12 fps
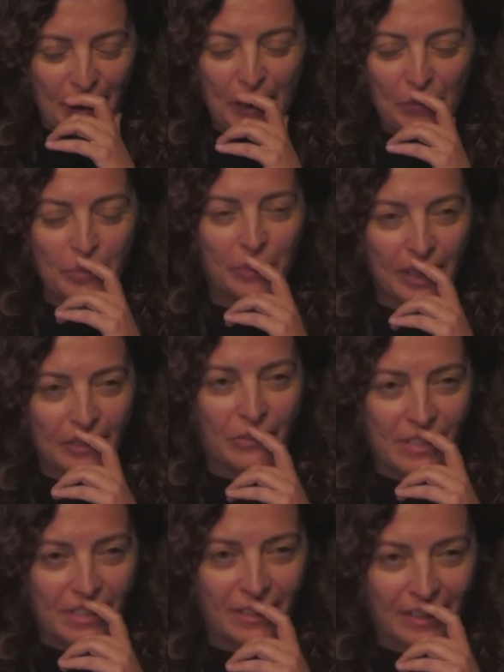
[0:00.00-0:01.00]
I'm deeply
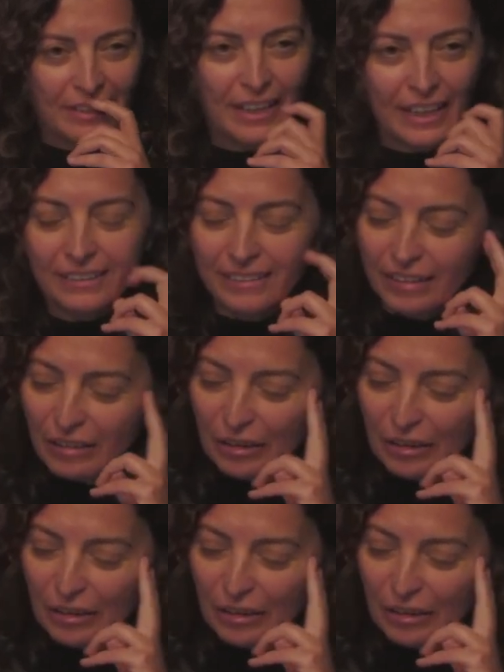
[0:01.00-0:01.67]
interested in that.